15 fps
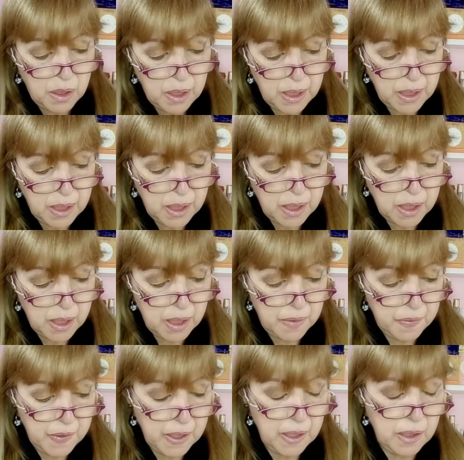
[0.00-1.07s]

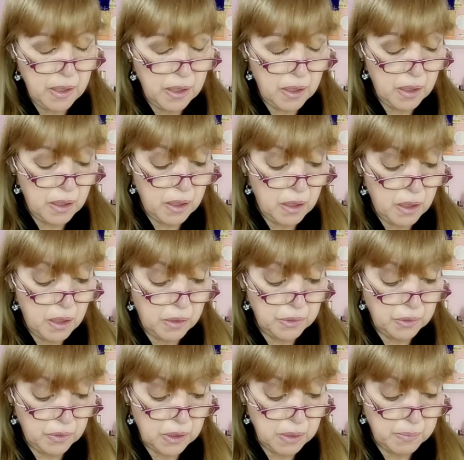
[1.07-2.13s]
Then
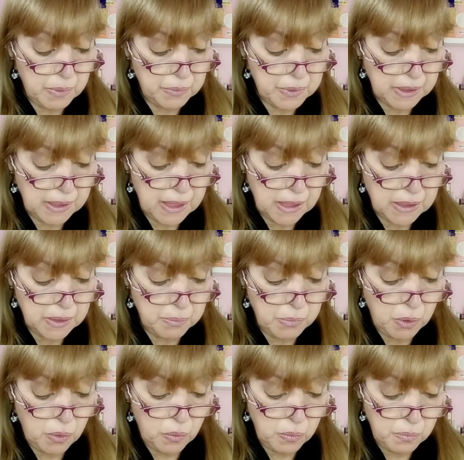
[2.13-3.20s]
talking about the
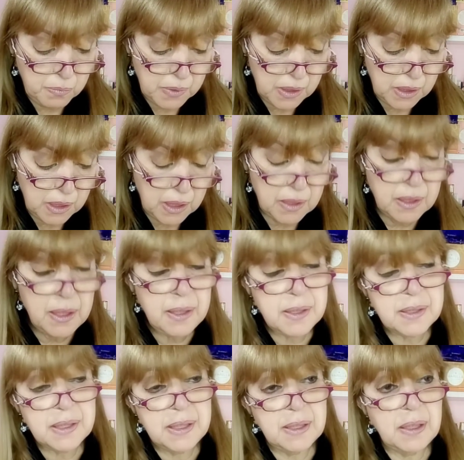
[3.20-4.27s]
cardamom,
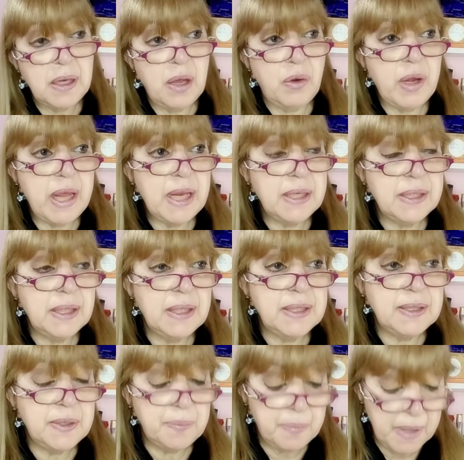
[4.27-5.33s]
it's an oriental
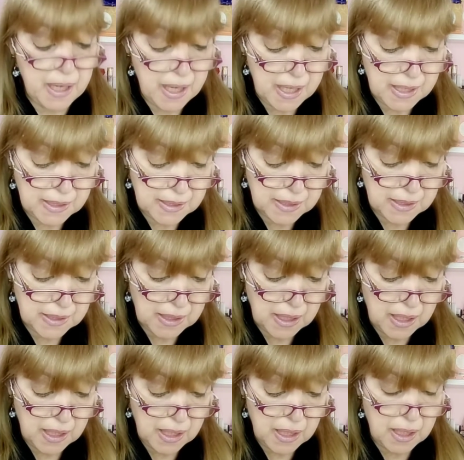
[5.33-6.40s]
spice
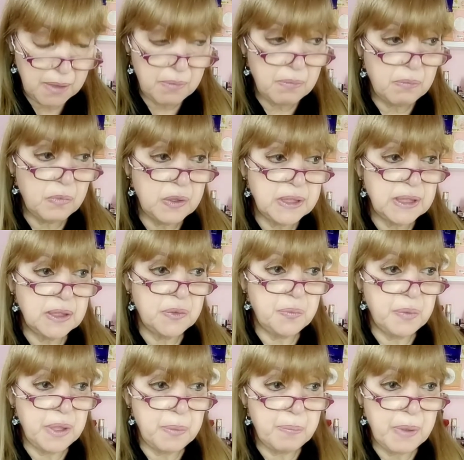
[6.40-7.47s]
which is
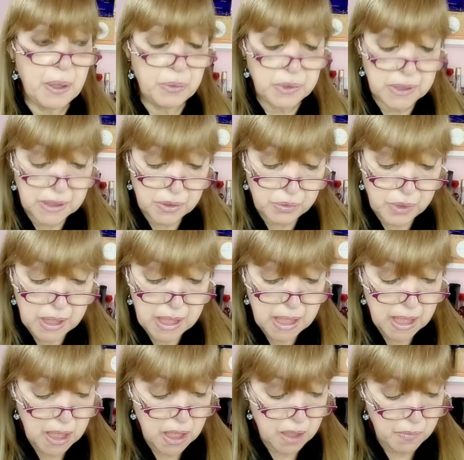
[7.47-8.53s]
very
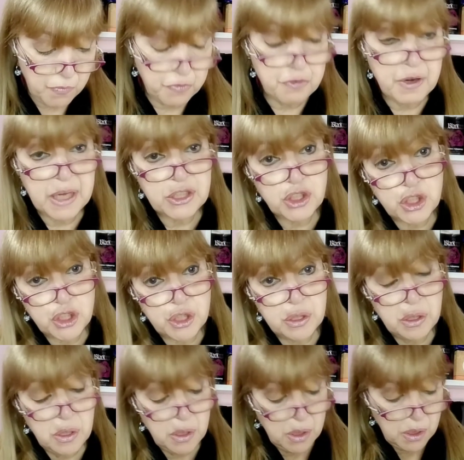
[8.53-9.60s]
powdery, fresh,
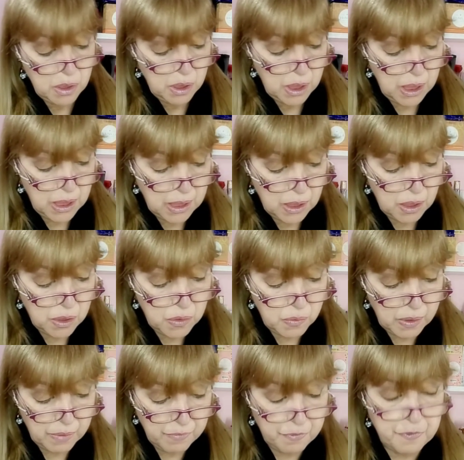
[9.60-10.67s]
and
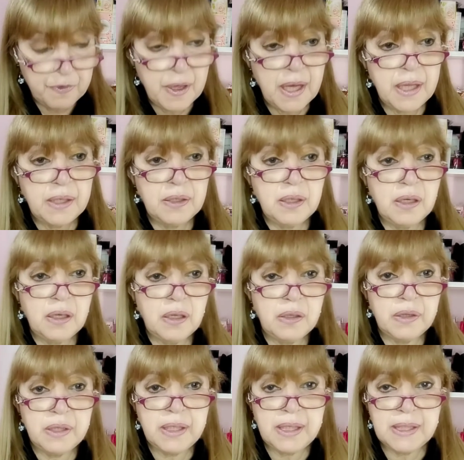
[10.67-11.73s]
you can find
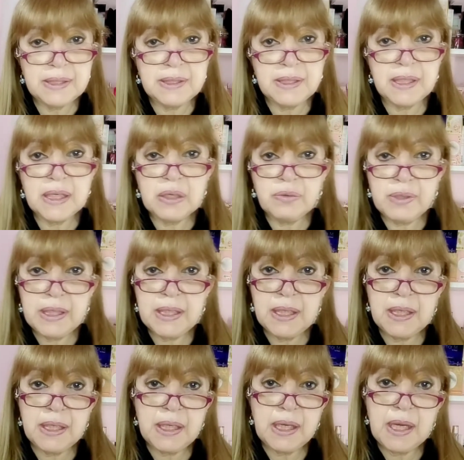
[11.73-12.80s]
this
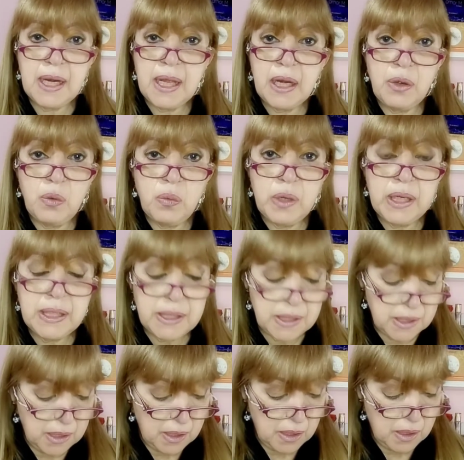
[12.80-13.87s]
ingredient in La Nuit
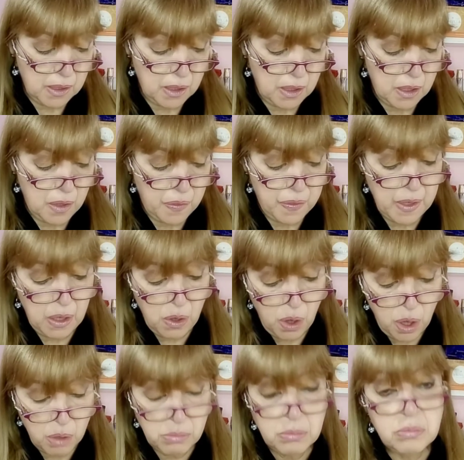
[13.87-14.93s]
de
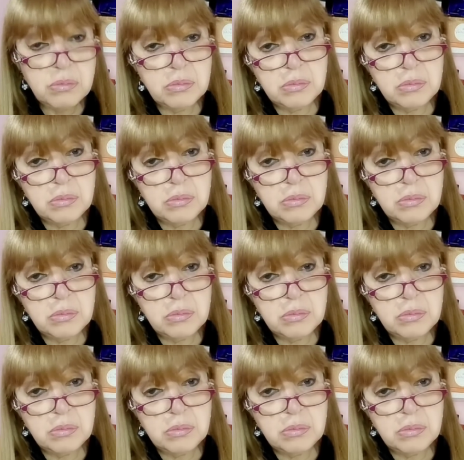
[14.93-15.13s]
l'Homme